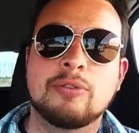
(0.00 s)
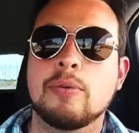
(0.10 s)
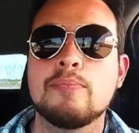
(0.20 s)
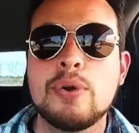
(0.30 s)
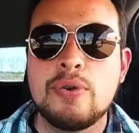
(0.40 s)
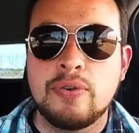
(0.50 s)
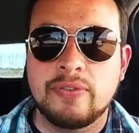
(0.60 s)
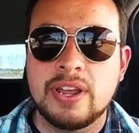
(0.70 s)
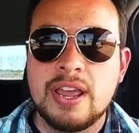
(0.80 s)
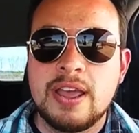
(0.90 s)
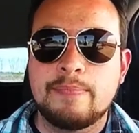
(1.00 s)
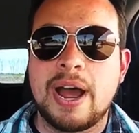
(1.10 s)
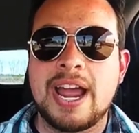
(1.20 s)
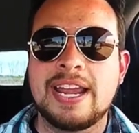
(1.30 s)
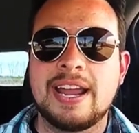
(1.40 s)
removed
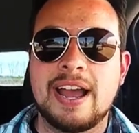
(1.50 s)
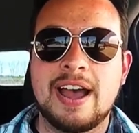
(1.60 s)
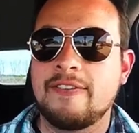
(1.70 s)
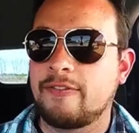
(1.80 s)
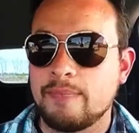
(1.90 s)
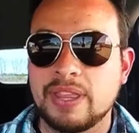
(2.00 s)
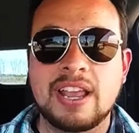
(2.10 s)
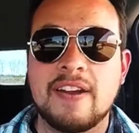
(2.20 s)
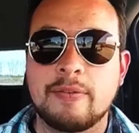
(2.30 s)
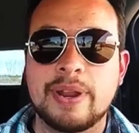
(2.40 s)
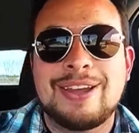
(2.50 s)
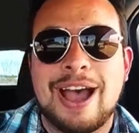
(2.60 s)
from the government.